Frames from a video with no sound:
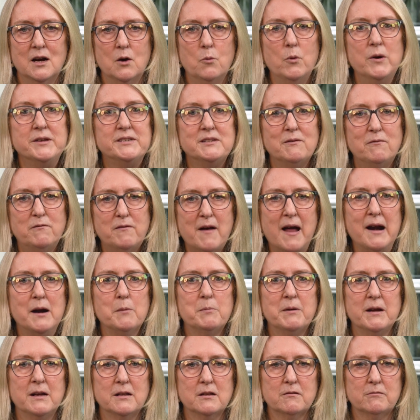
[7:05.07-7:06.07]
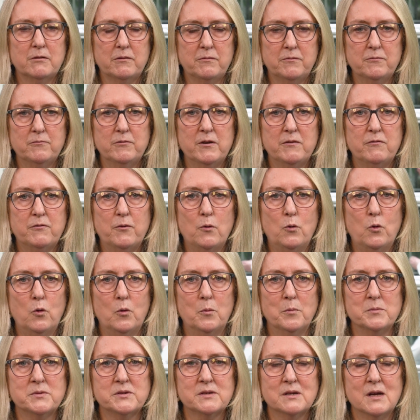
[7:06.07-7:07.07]
We're developing the
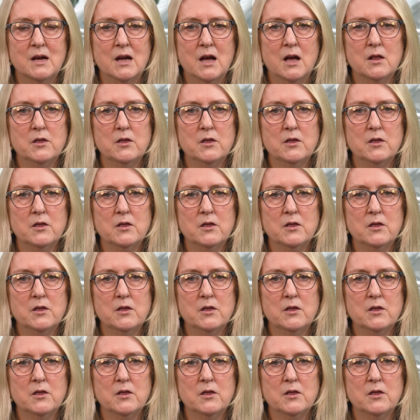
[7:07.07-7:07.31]
reforms